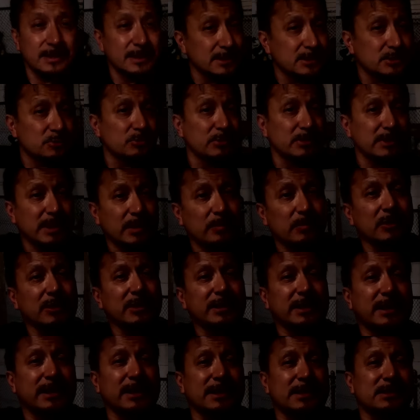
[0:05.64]
this one I'm
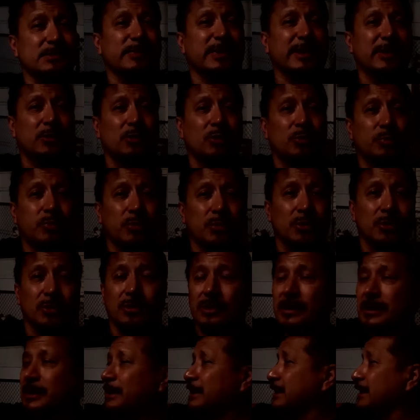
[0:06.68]
looking at is my GoPro